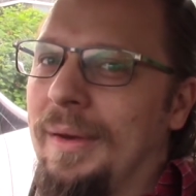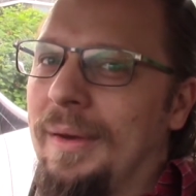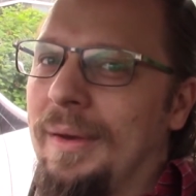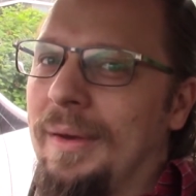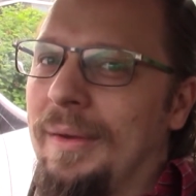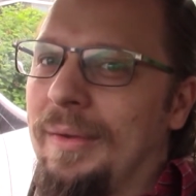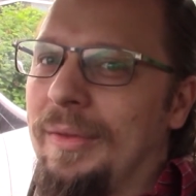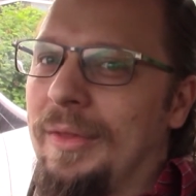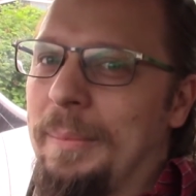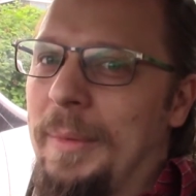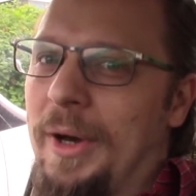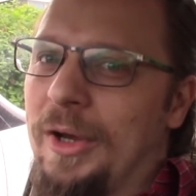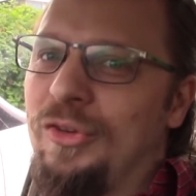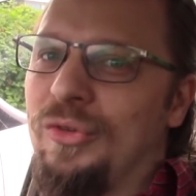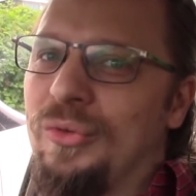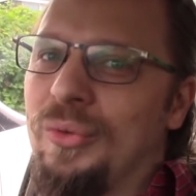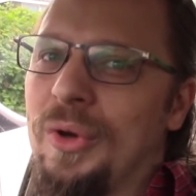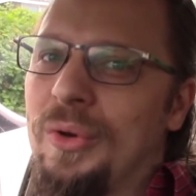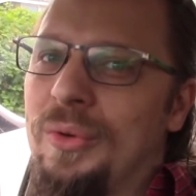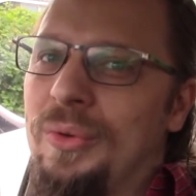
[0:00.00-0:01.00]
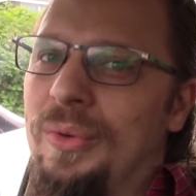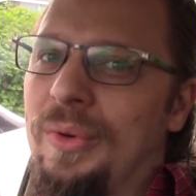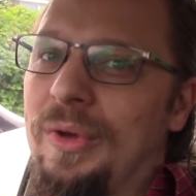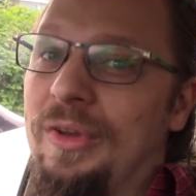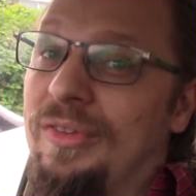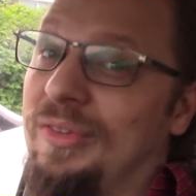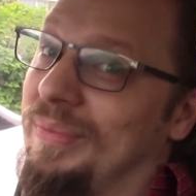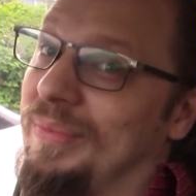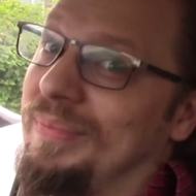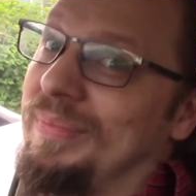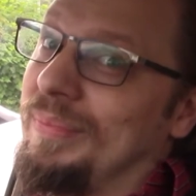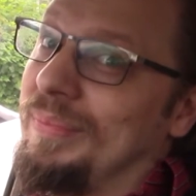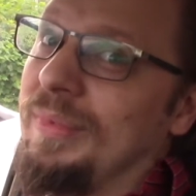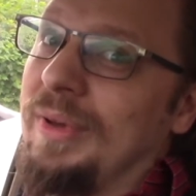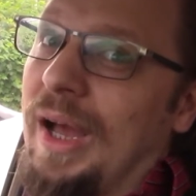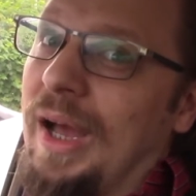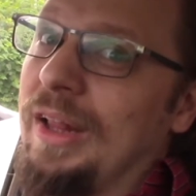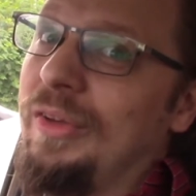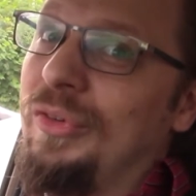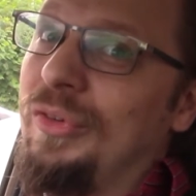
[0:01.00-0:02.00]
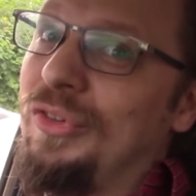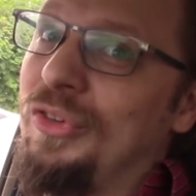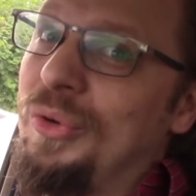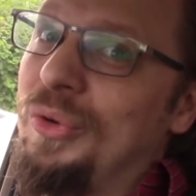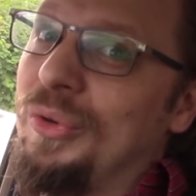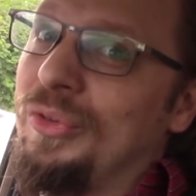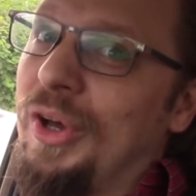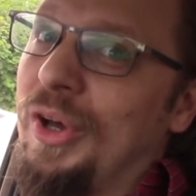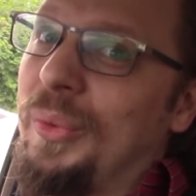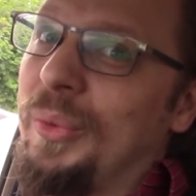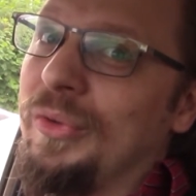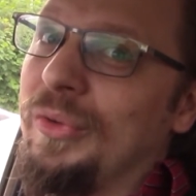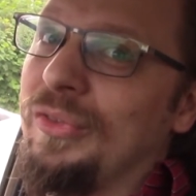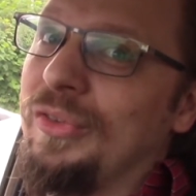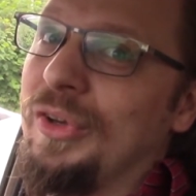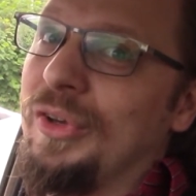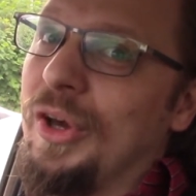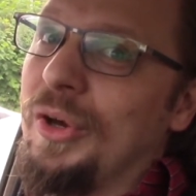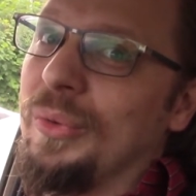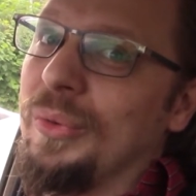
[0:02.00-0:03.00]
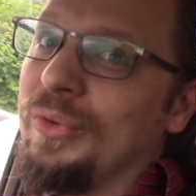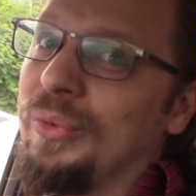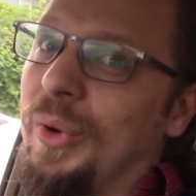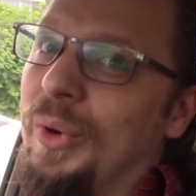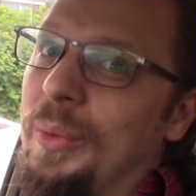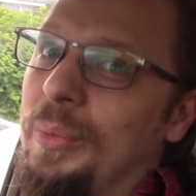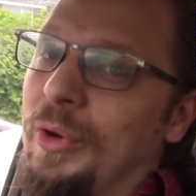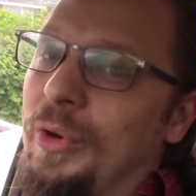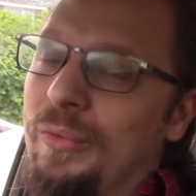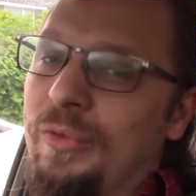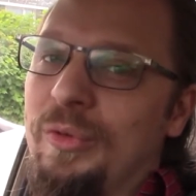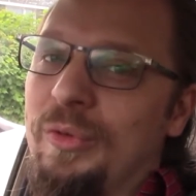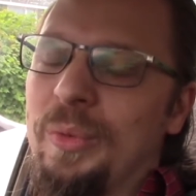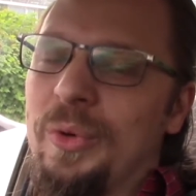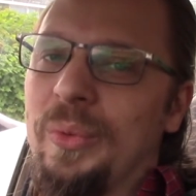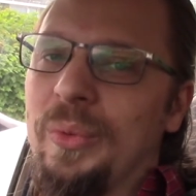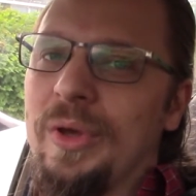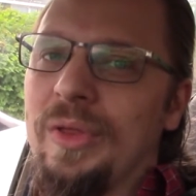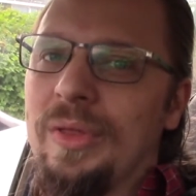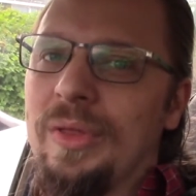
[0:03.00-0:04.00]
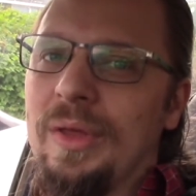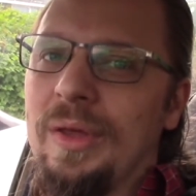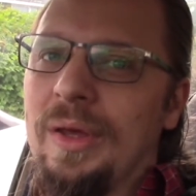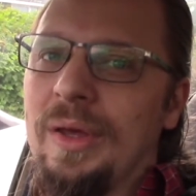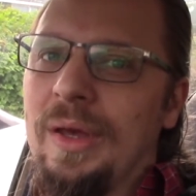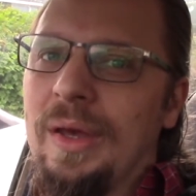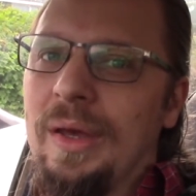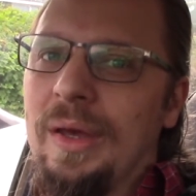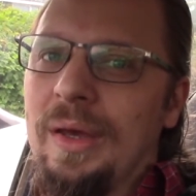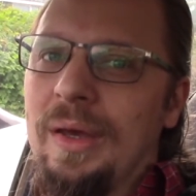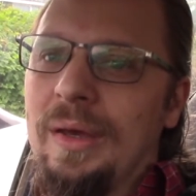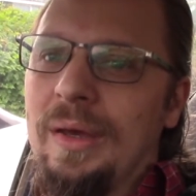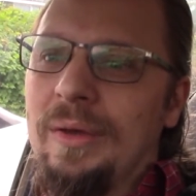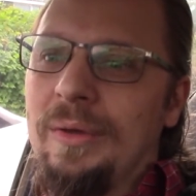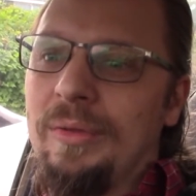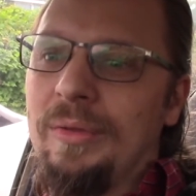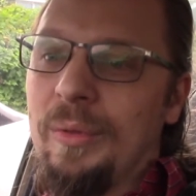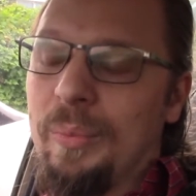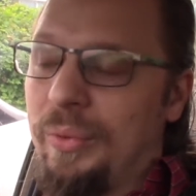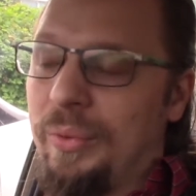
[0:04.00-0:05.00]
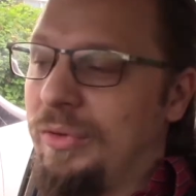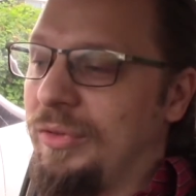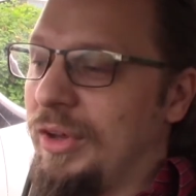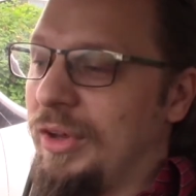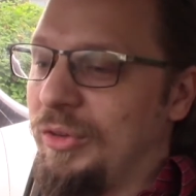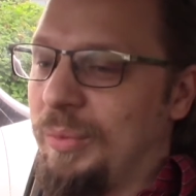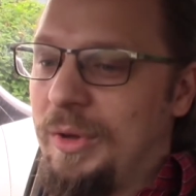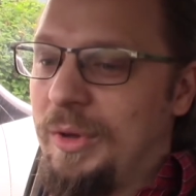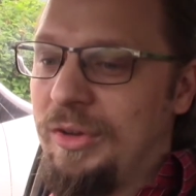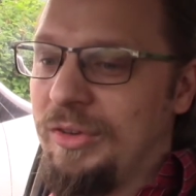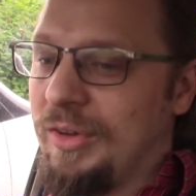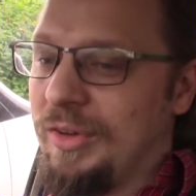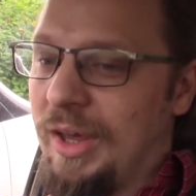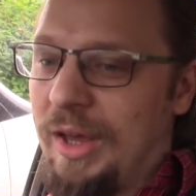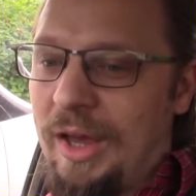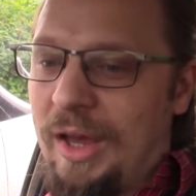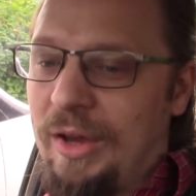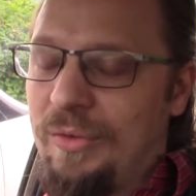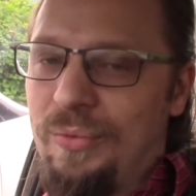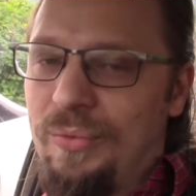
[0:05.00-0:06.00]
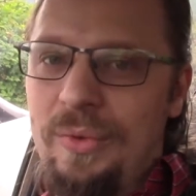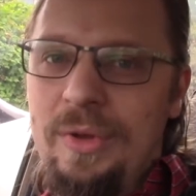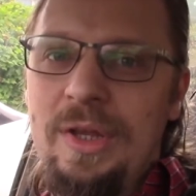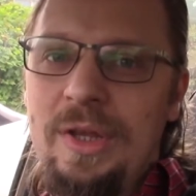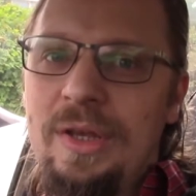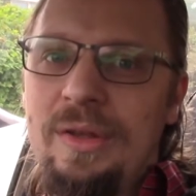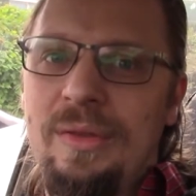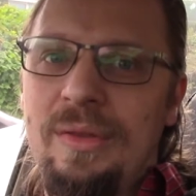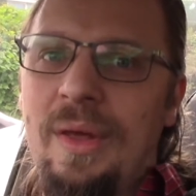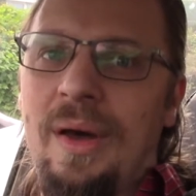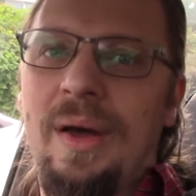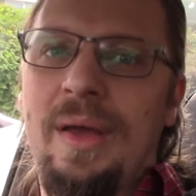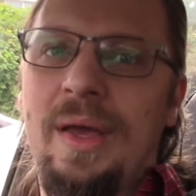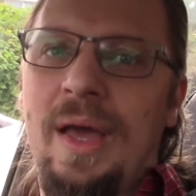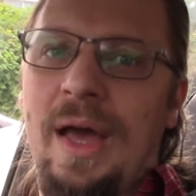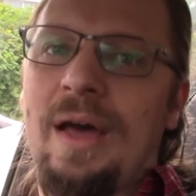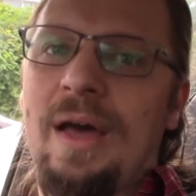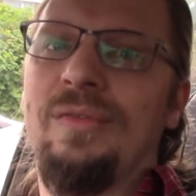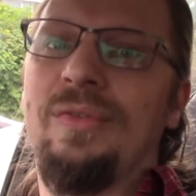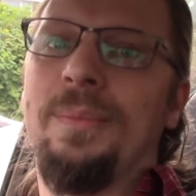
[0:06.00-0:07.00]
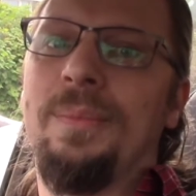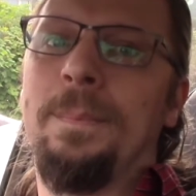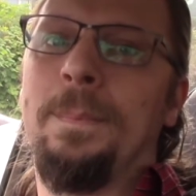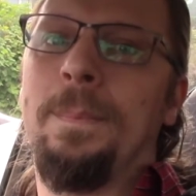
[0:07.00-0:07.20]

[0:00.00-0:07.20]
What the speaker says: The Maestro is kind of as new as I want to go. It's what I'm comfortable with. The Princess meets every need that I have.